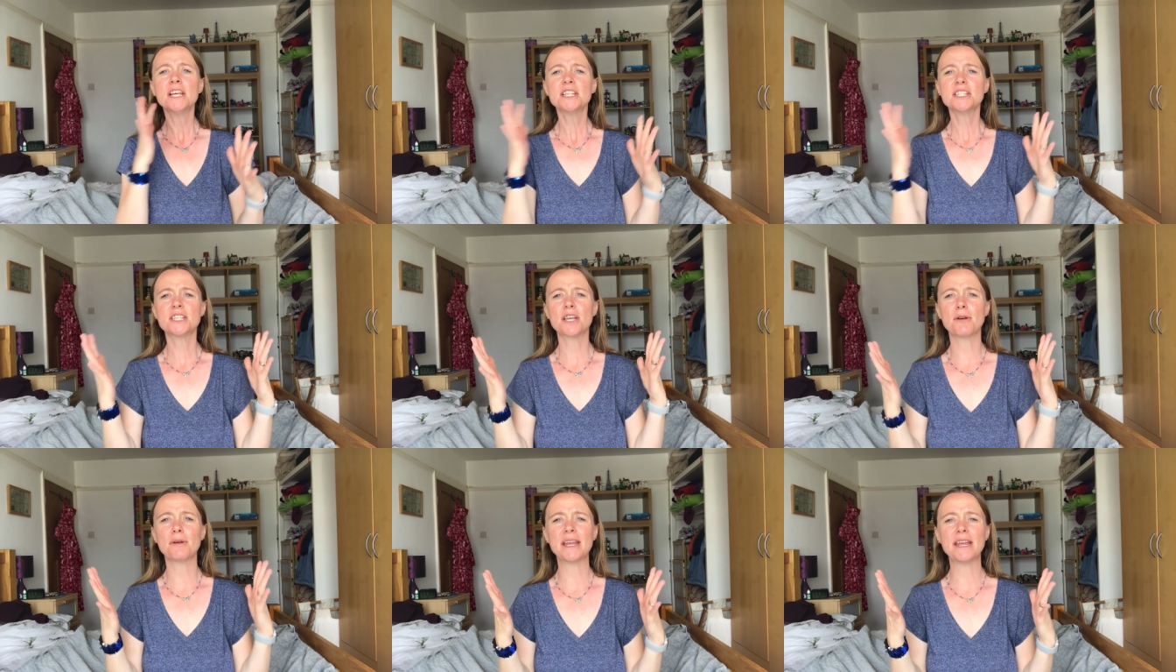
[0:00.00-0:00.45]

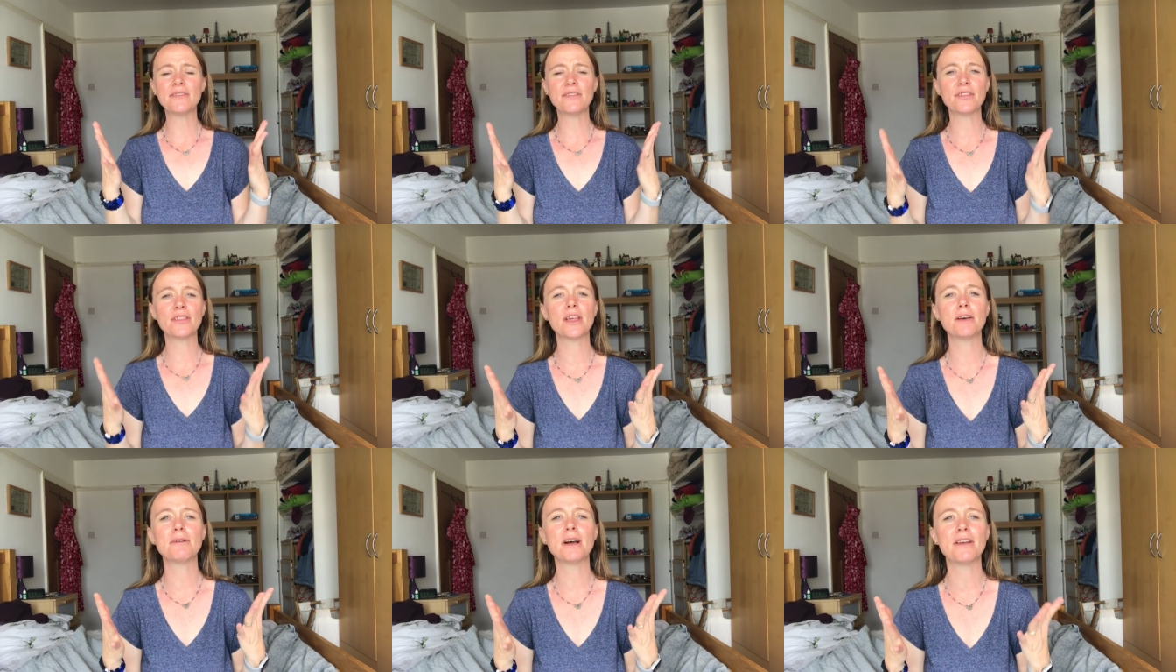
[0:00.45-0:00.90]
So
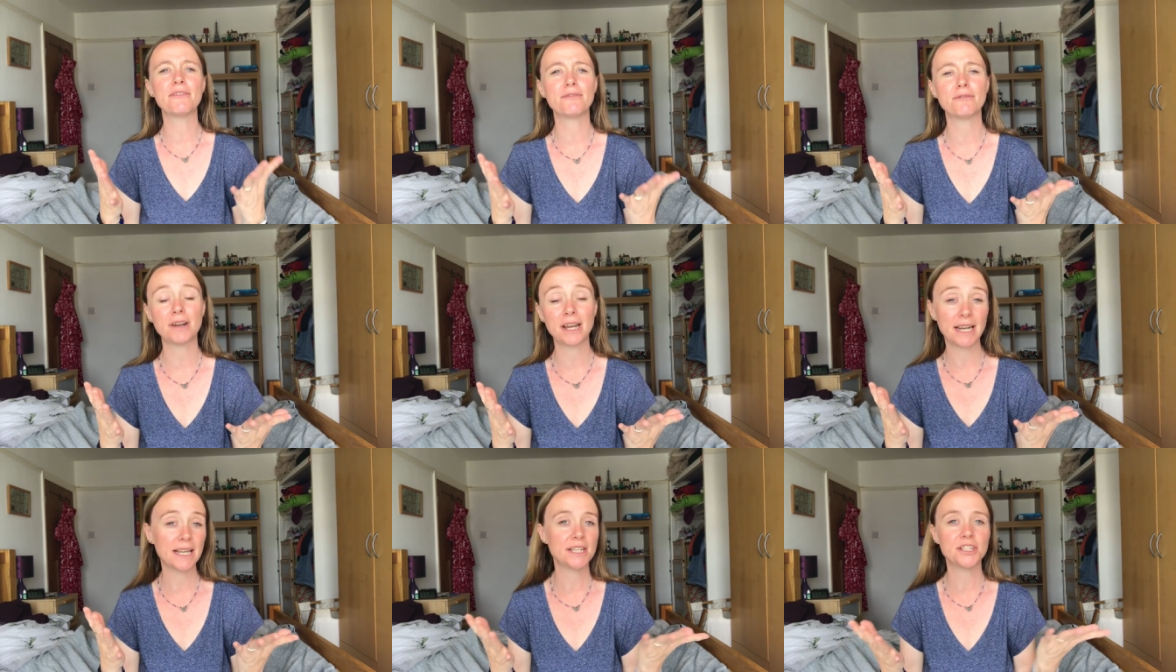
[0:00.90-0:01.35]
even though I've
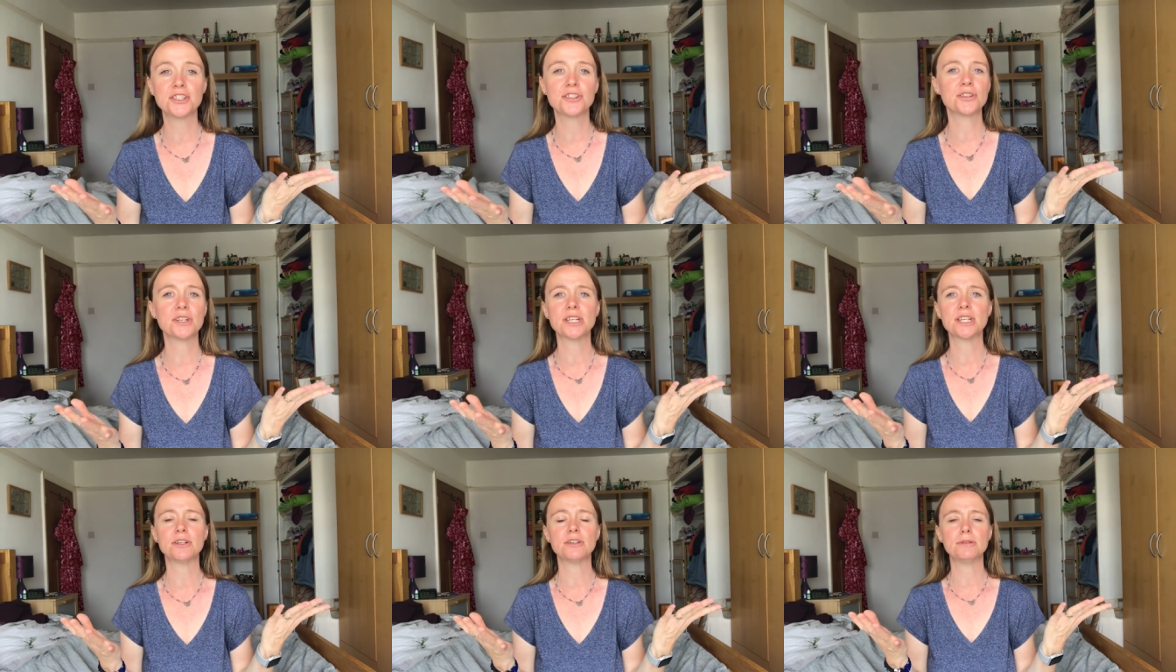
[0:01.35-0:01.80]
really
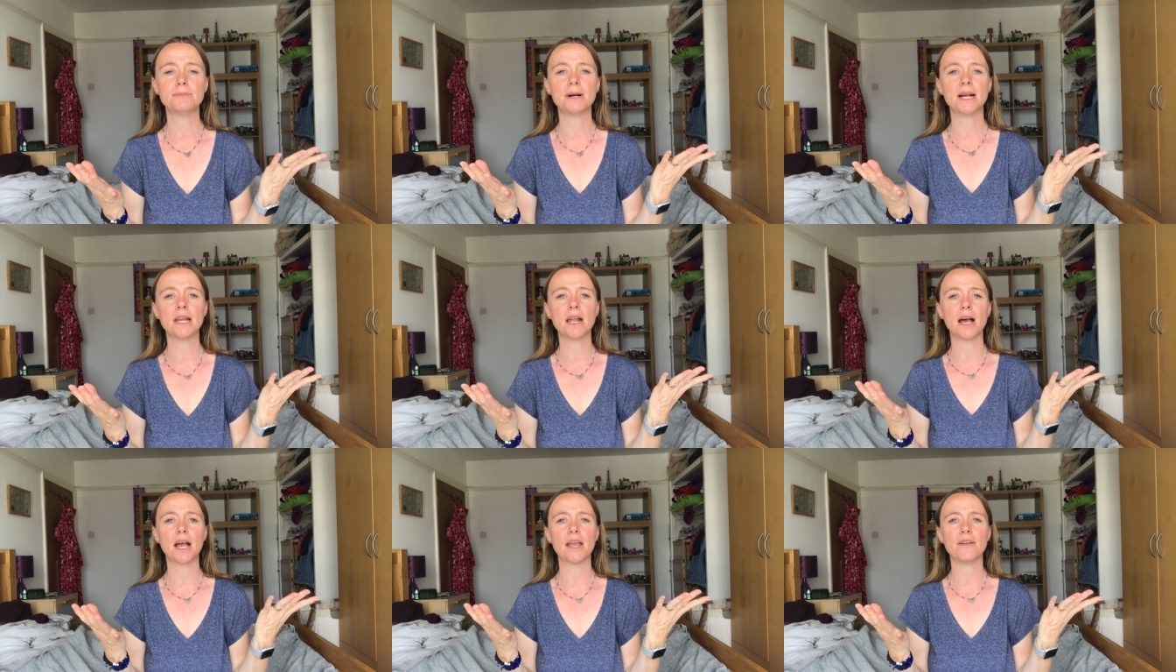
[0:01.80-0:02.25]
enjoyed it all
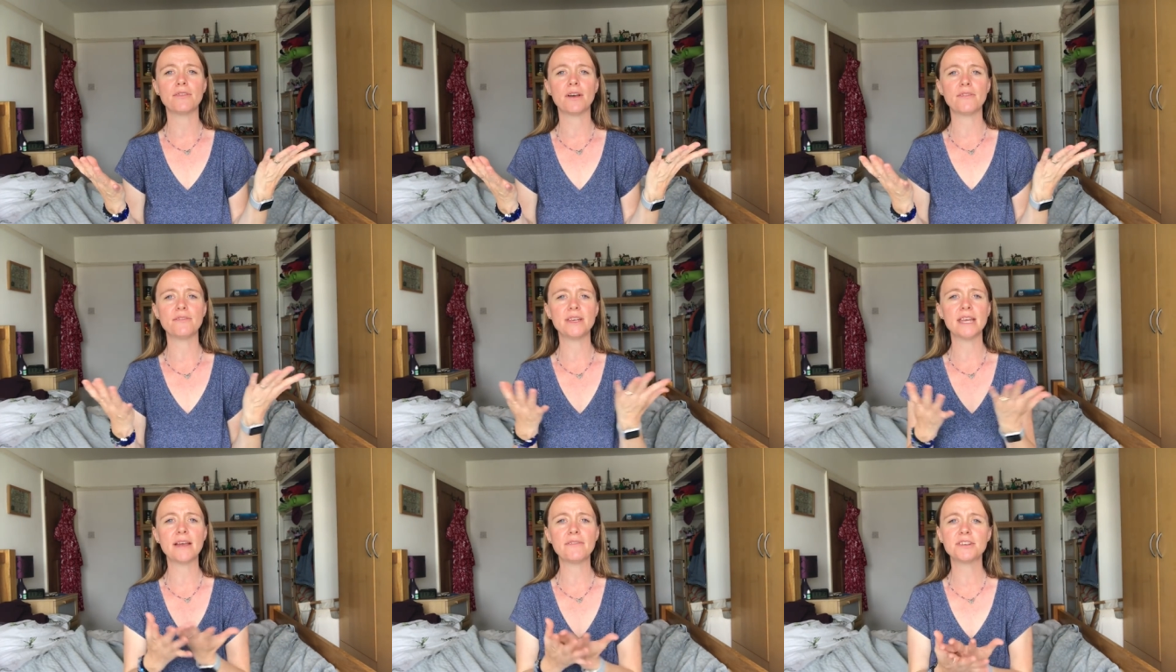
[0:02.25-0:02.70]
my life,
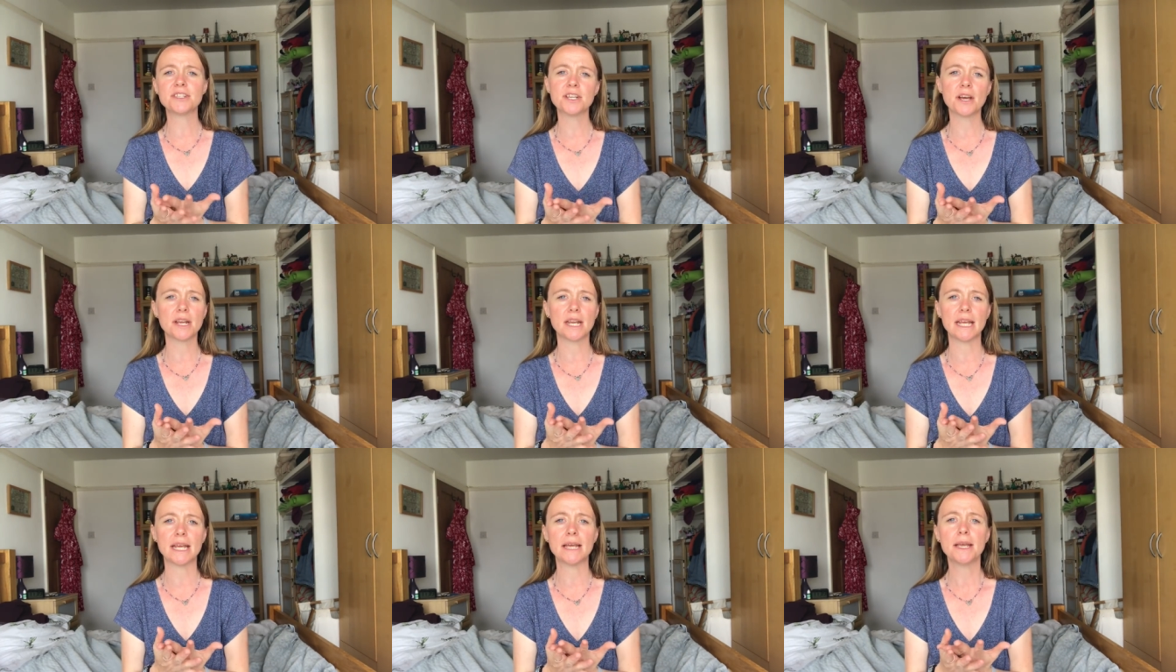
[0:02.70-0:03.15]
I've never
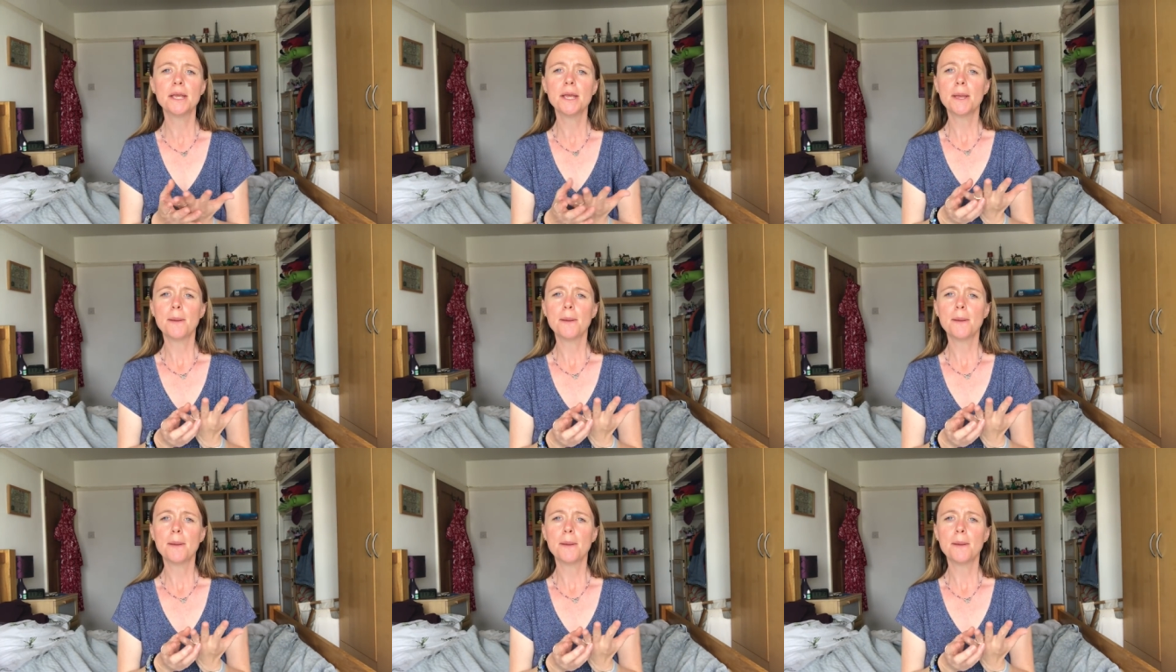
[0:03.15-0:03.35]
done it